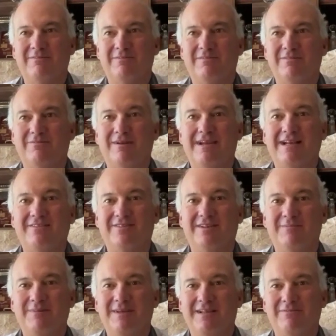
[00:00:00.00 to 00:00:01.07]
gradient's going
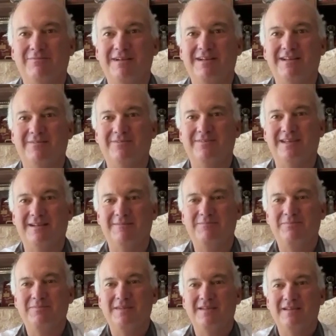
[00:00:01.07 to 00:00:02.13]
to be, the wind comes in.
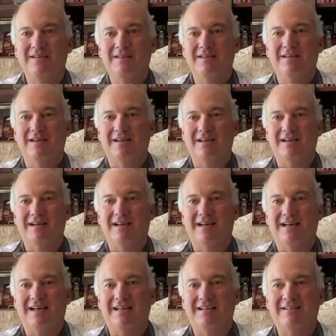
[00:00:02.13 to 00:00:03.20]

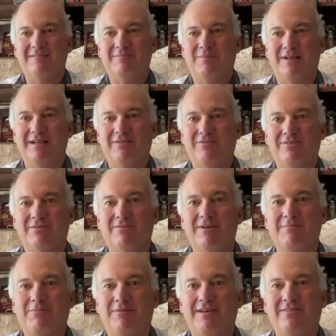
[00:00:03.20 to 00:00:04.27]
But it was a
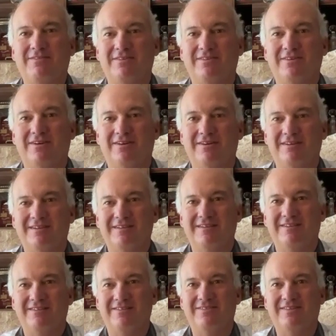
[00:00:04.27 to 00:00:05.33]
great place to learn
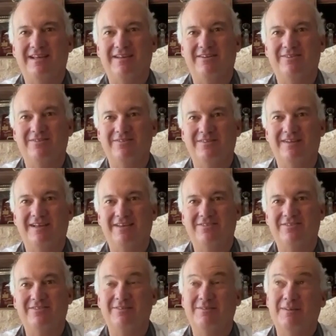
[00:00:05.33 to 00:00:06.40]
to sail the
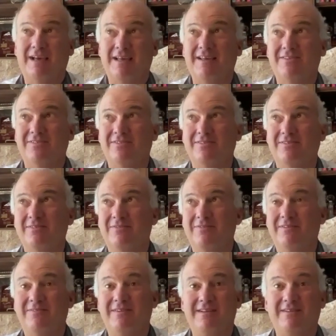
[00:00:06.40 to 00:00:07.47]
last, I guess,
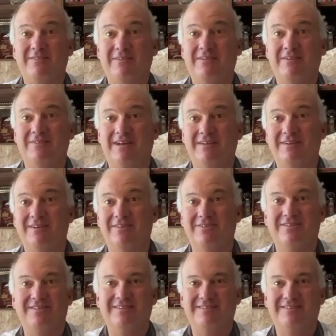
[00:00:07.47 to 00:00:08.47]
55 years.